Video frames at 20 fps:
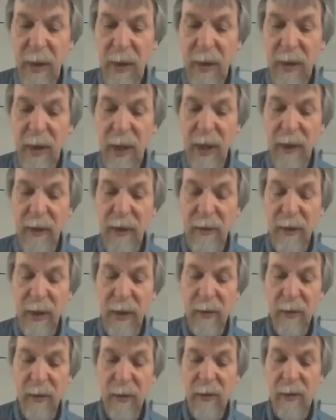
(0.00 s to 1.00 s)
and the
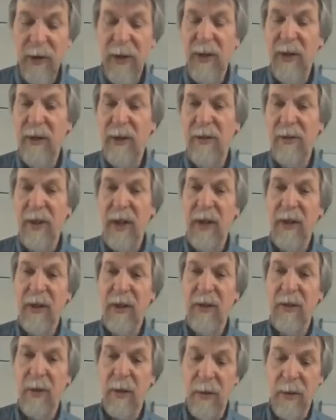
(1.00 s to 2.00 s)
integral is
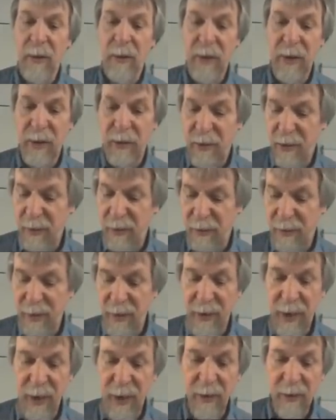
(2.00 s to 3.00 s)
taken over this
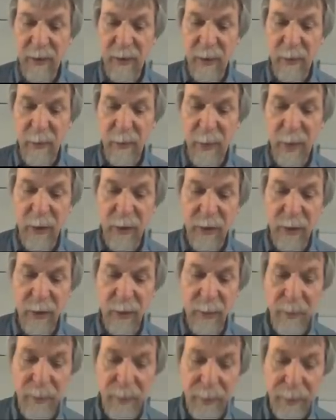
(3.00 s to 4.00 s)
density function.
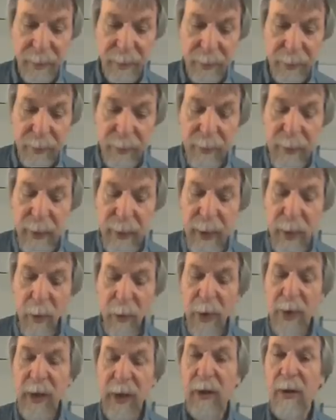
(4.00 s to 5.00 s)

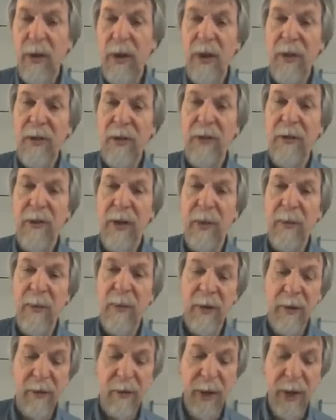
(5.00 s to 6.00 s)
We can also
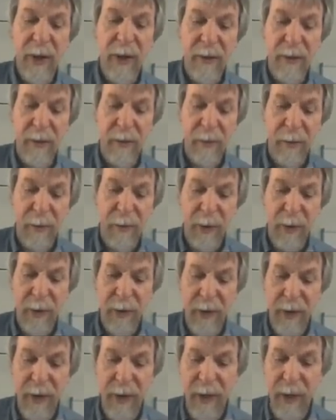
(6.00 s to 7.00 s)
demonstrate this for
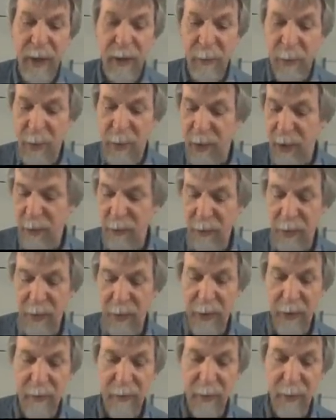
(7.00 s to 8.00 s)
the exponential
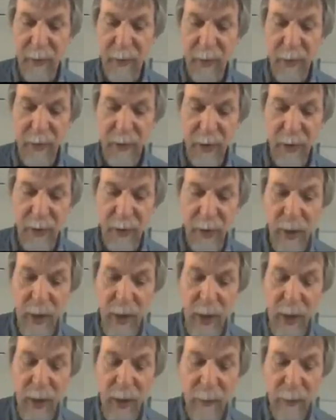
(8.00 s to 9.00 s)
distribution.
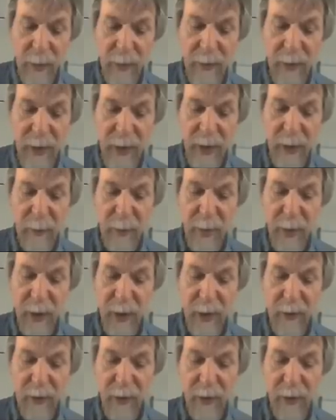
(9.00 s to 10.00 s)
For the
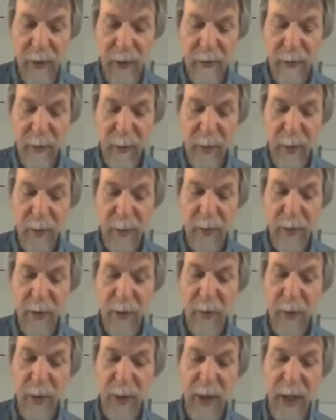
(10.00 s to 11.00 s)
exponential
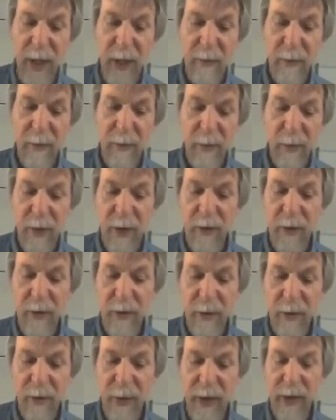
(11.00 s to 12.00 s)
distribution, we have to
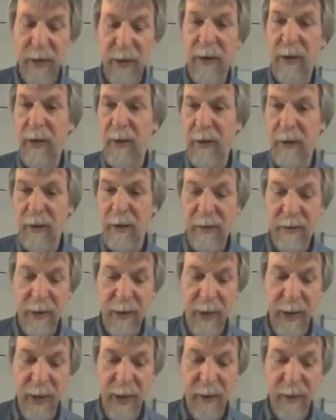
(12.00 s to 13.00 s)
integrate this
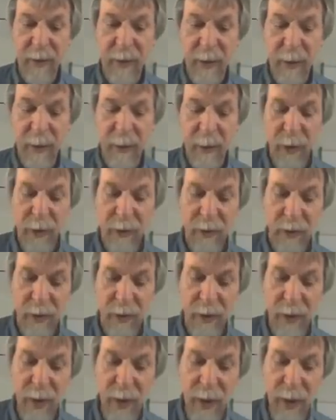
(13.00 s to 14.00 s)
density
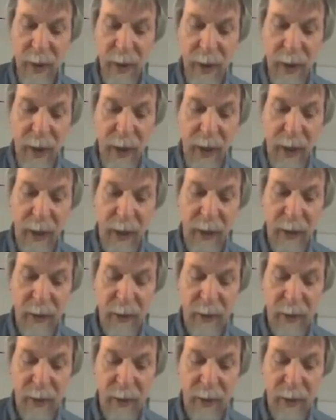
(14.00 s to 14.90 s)
function, and